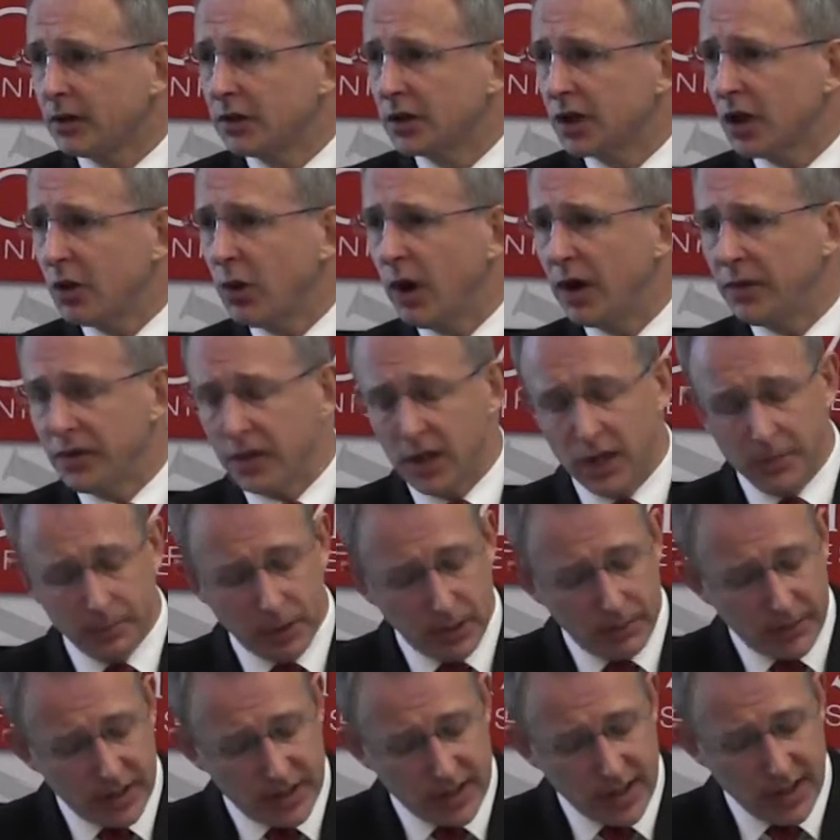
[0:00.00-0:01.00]
To quote the
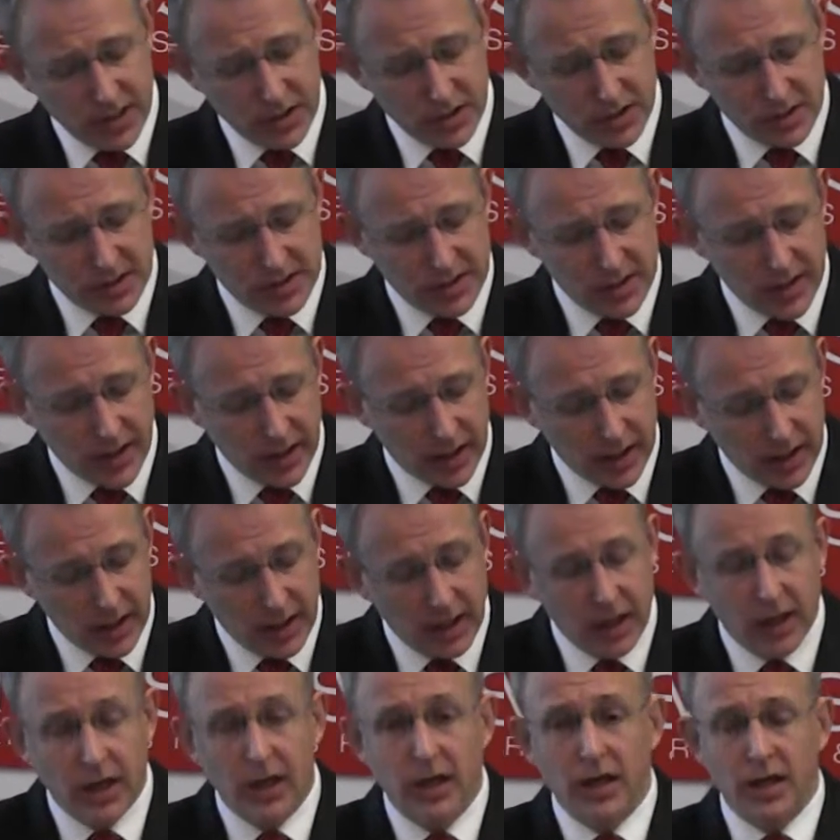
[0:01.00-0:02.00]
implementation
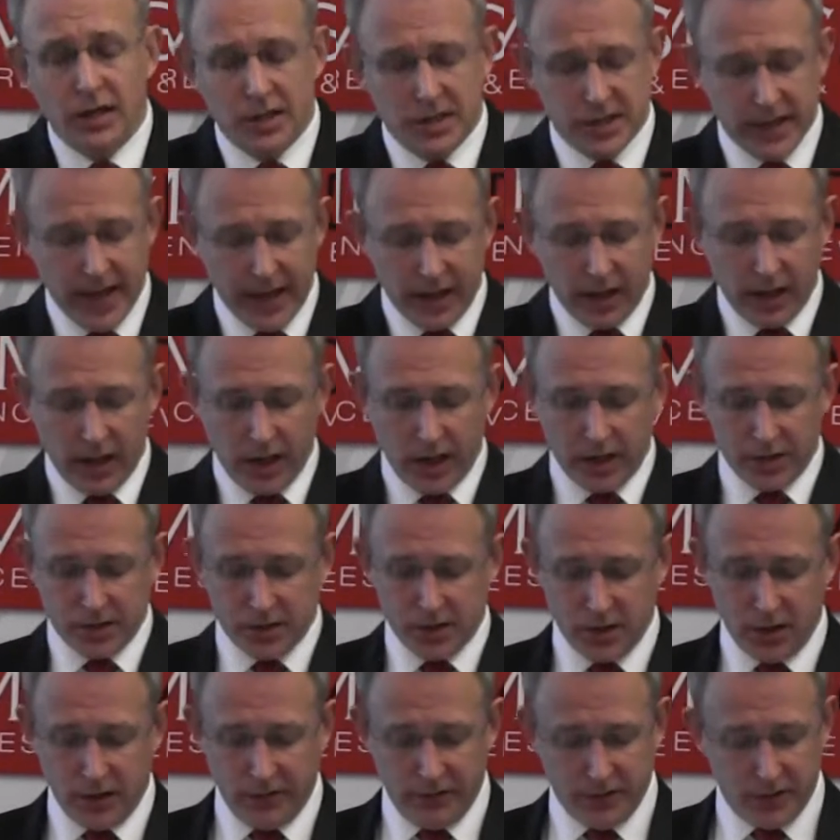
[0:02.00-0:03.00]
study, satellite
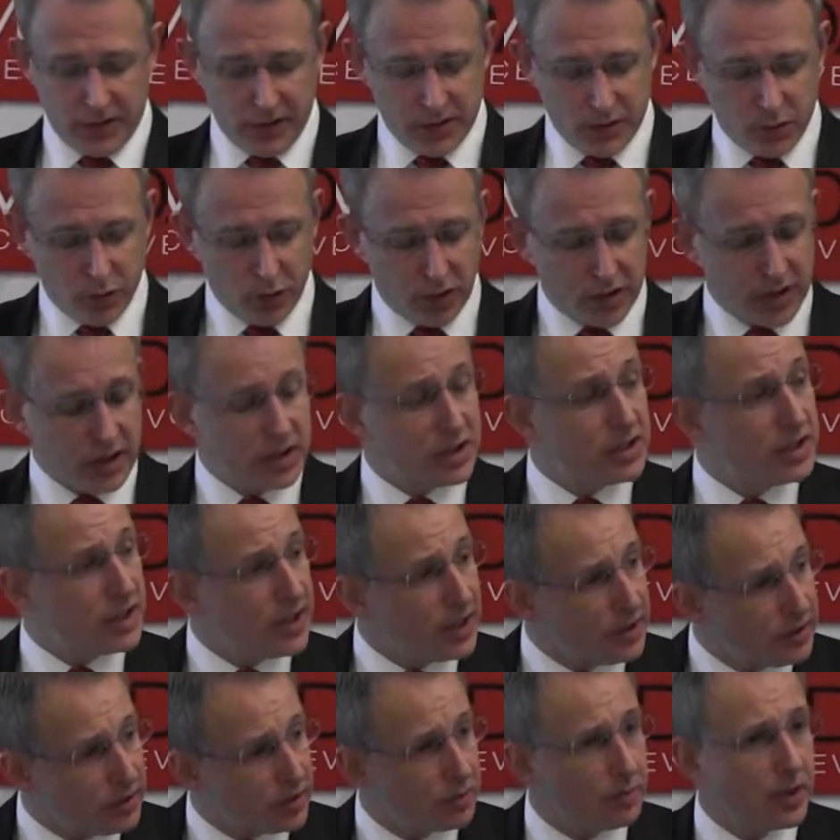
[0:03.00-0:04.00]
services will
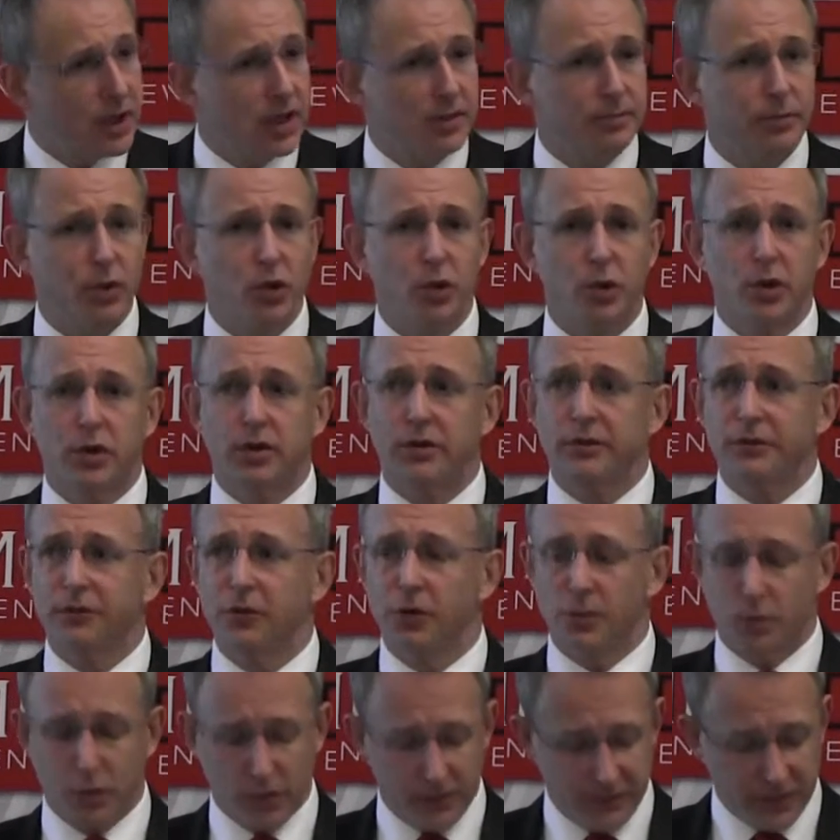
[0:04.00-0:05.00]
continue to be important
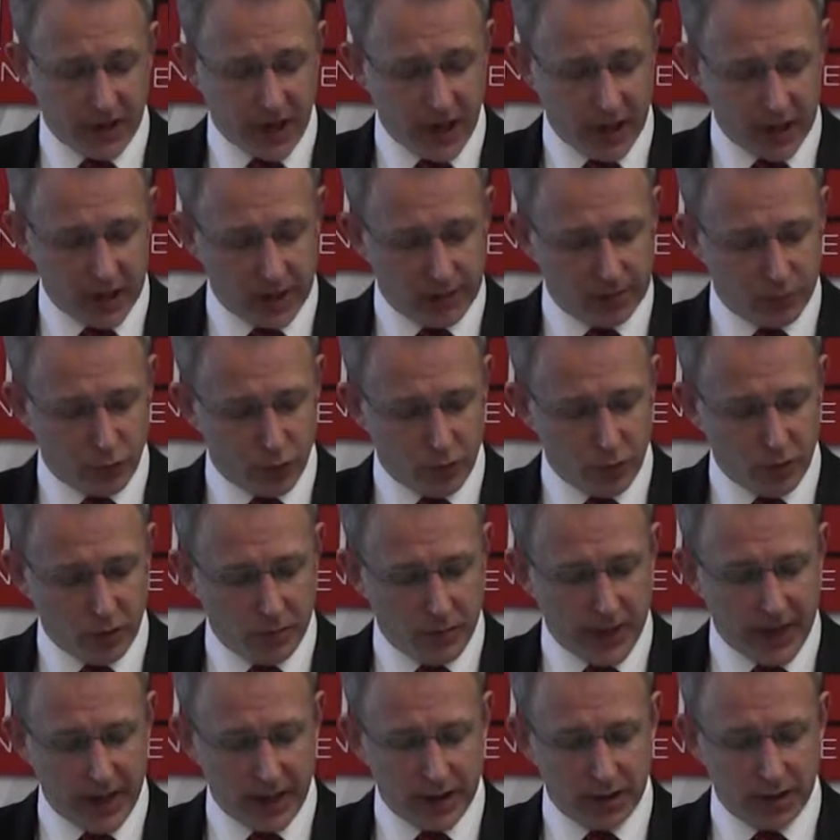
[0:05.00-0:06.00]
for providing
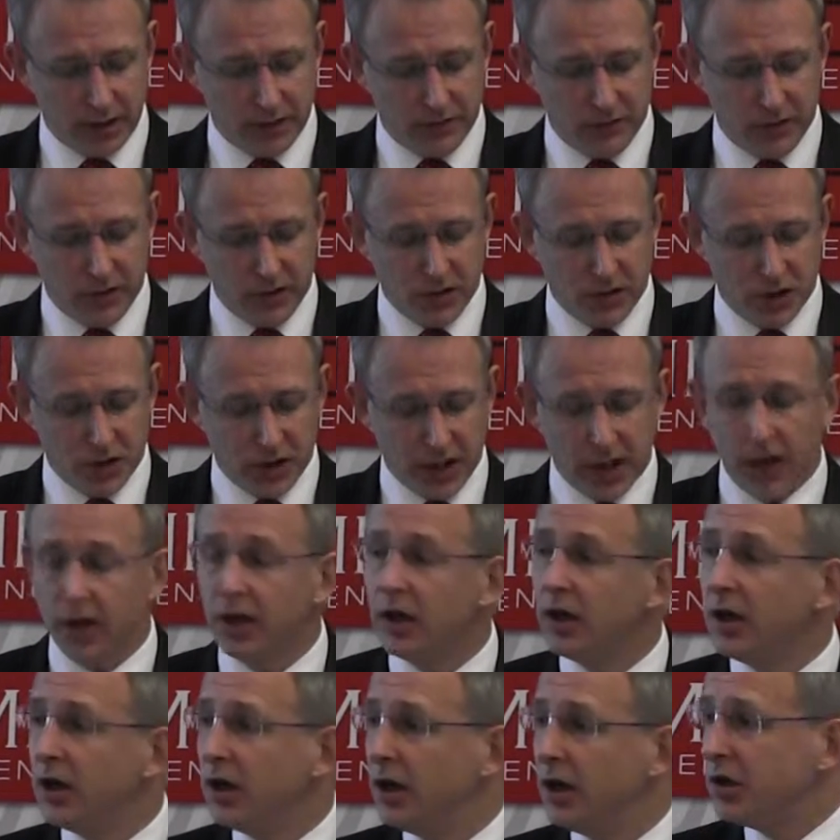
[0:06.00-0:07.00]
broadband in the future
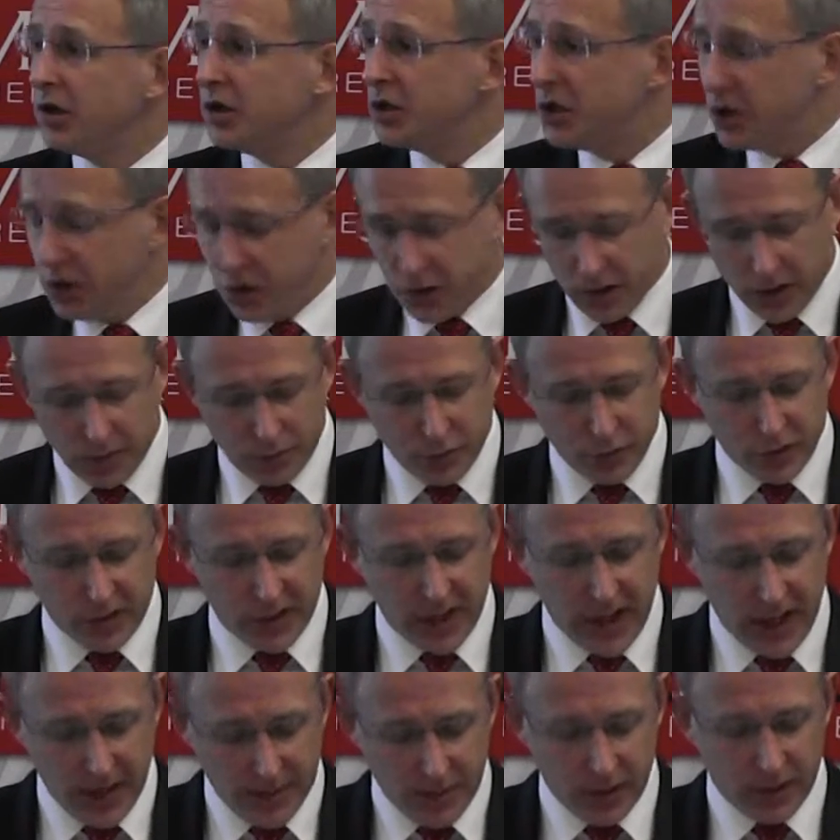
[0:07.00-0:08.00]
due to the
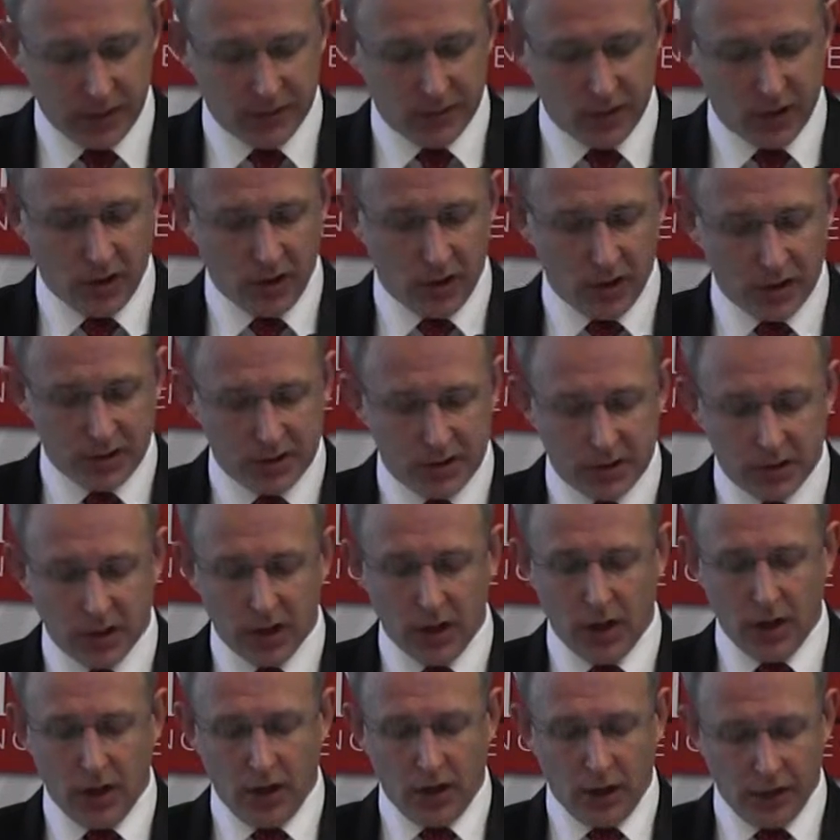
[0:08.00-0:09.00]
prohibitive cost
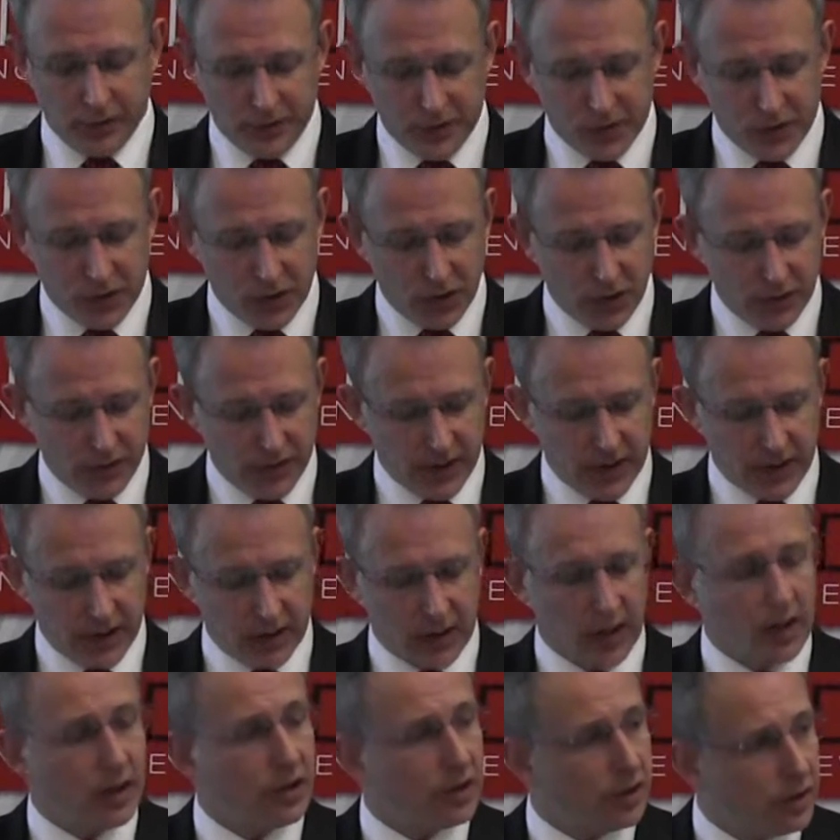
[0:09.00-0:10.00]
of
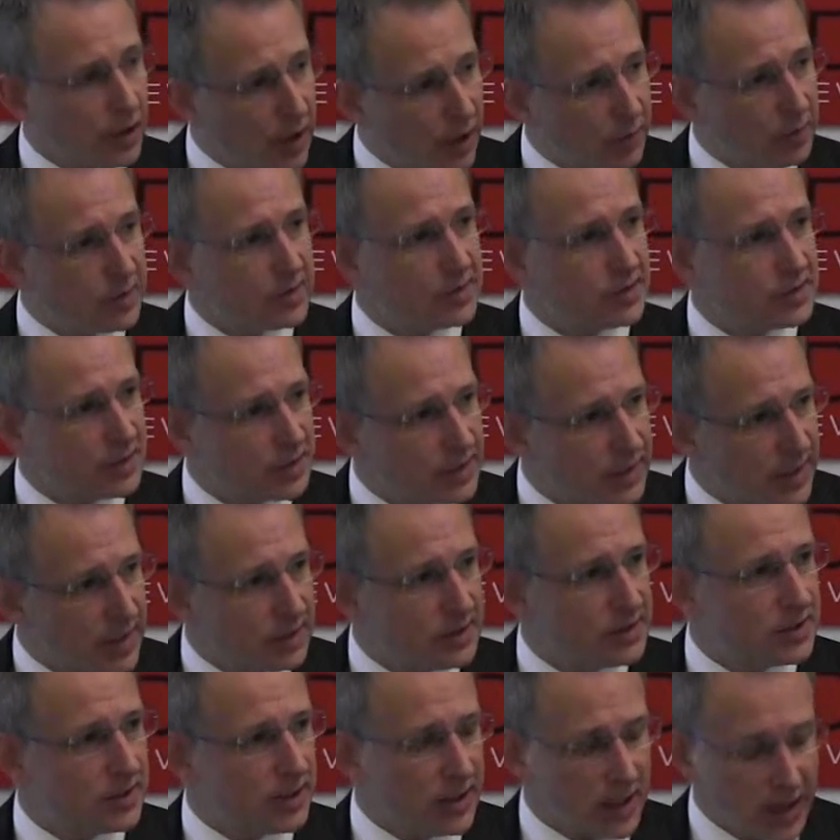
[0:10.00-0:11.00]
serving lowest
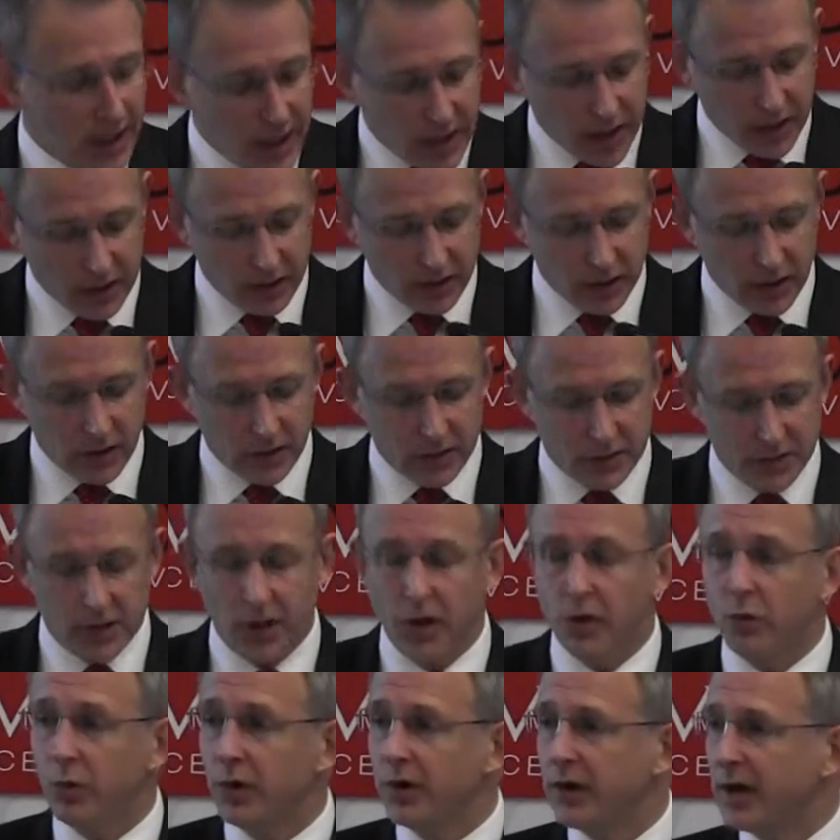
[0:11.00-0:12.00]
density
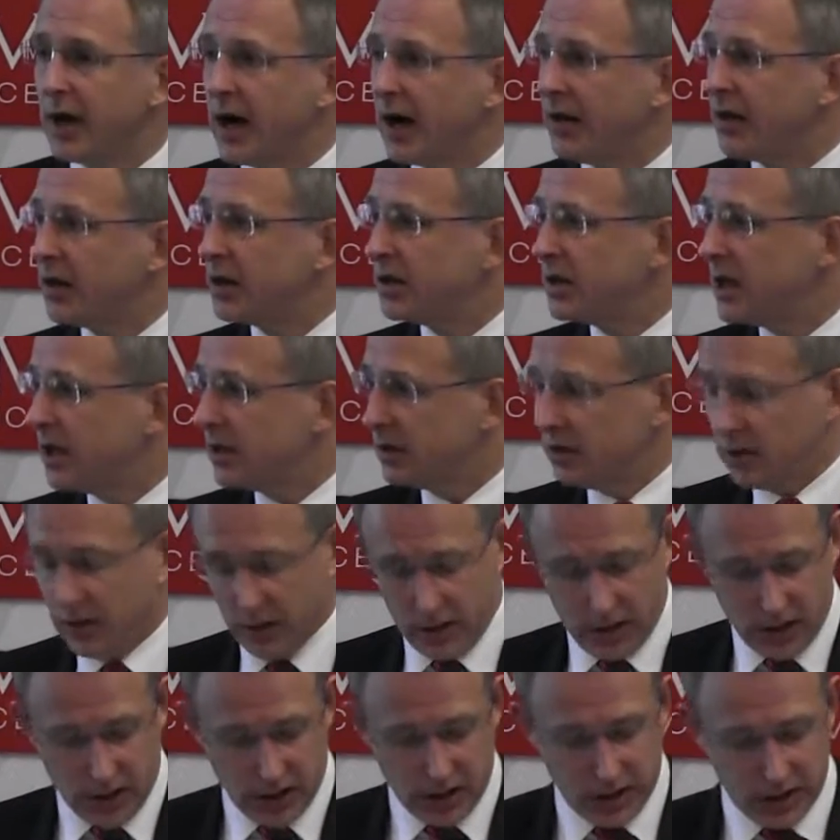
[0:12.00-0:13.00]
areas with other
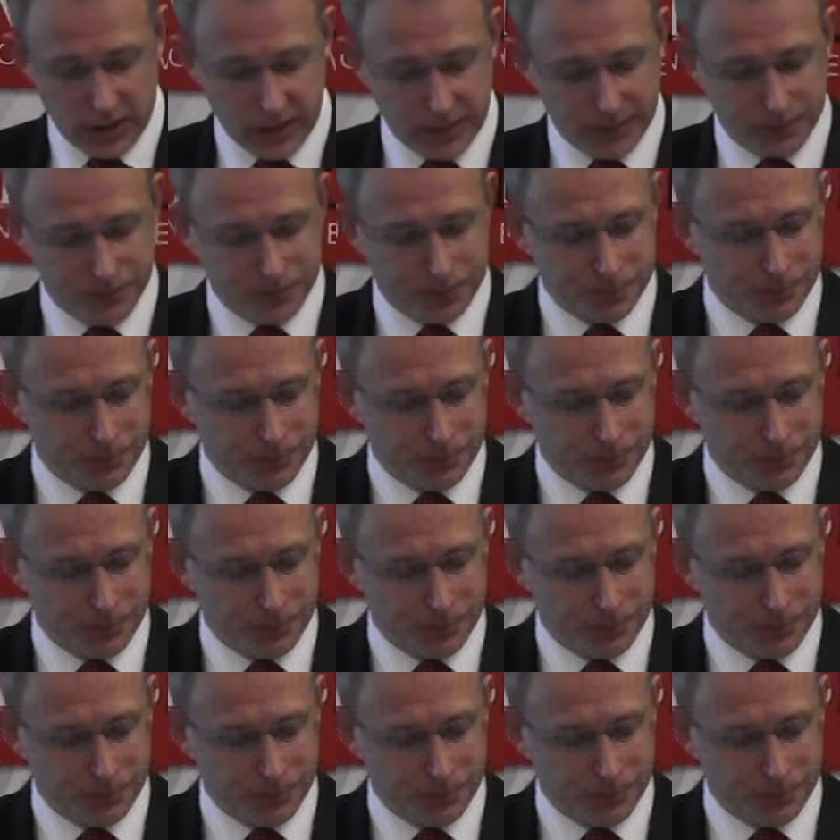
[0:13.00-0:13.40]
technologies.